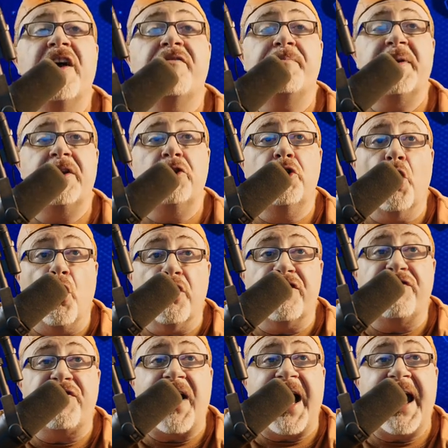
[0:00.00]
have been
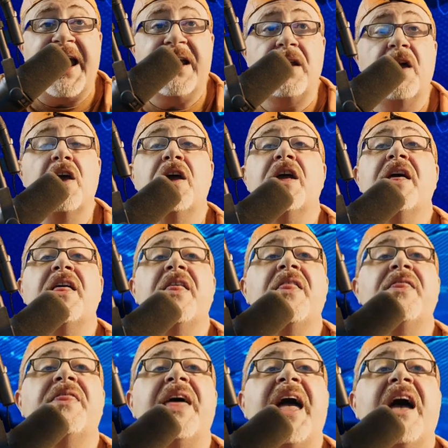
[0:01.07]
notified,
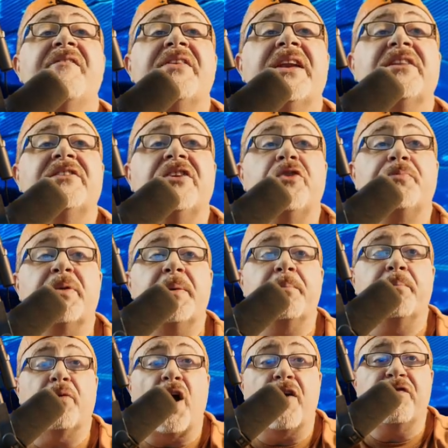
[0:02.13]
the evidence has
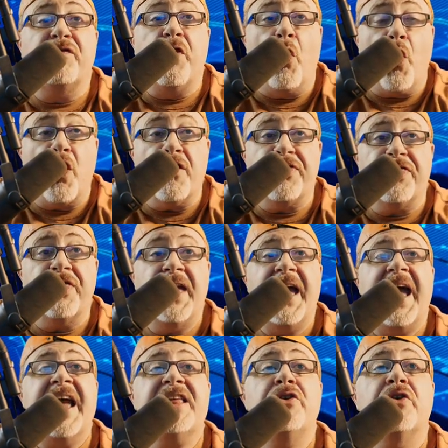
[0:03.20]
been brought forth,
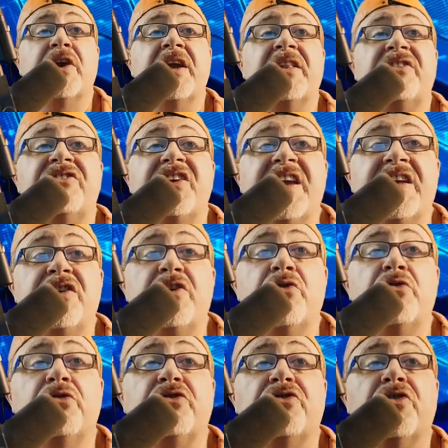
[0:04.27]
and you
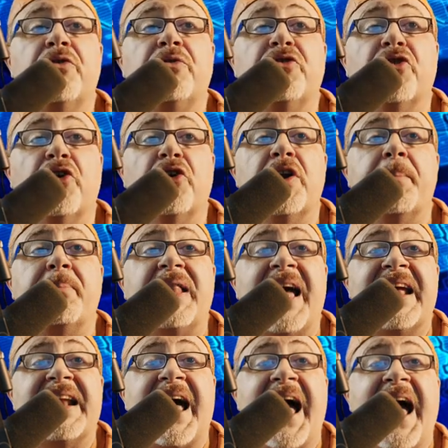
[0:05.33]
continue to turn a
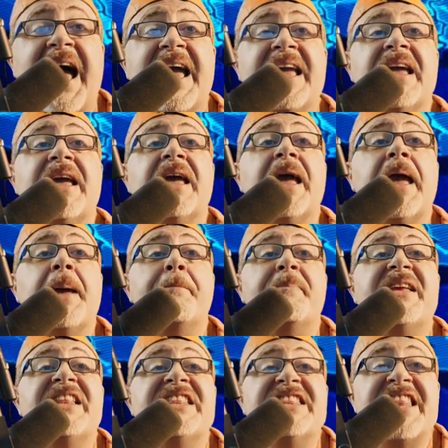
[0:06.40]
blind eye
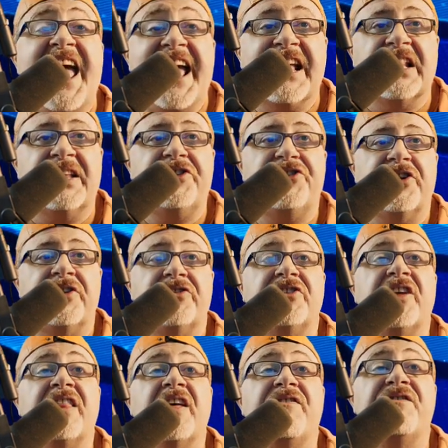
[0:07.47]
and be negligent
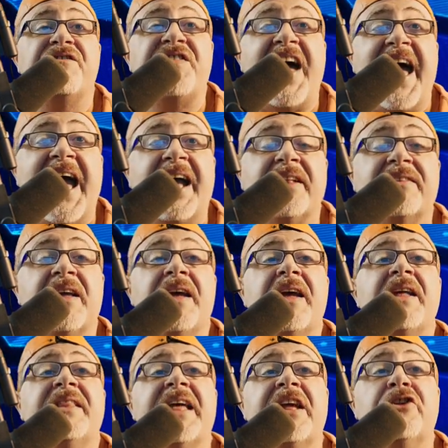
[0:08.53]
to the fact
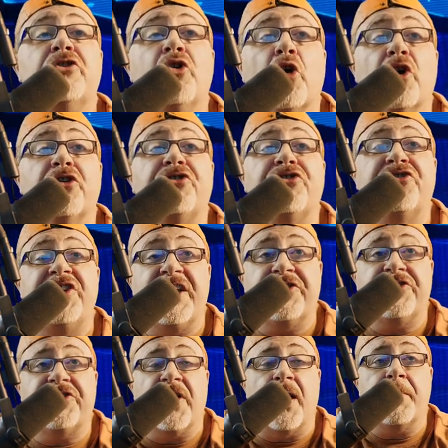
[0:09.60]
that your
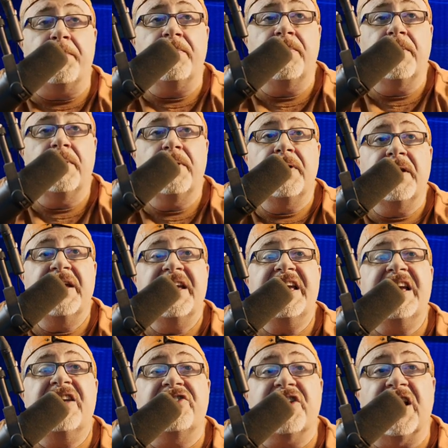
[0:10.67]
system
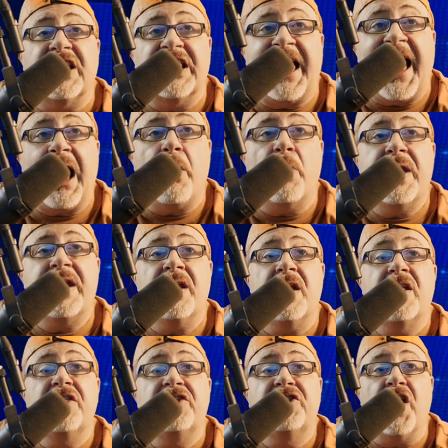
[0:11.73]
is
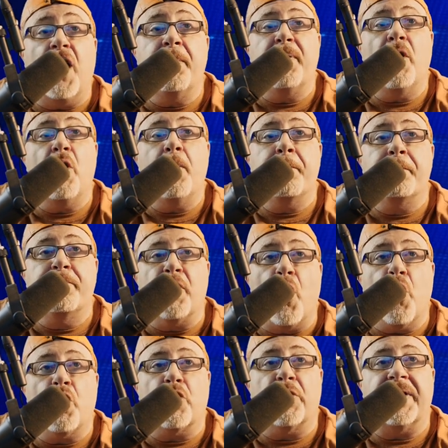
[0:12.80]
allowing double
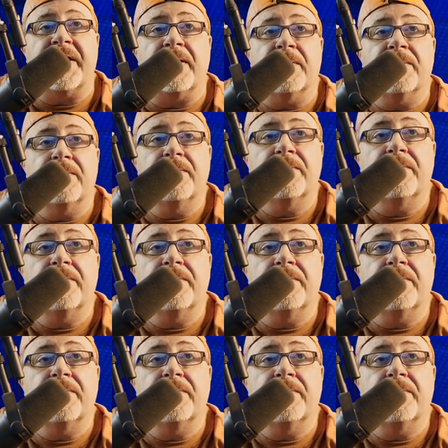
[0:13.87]
brokering.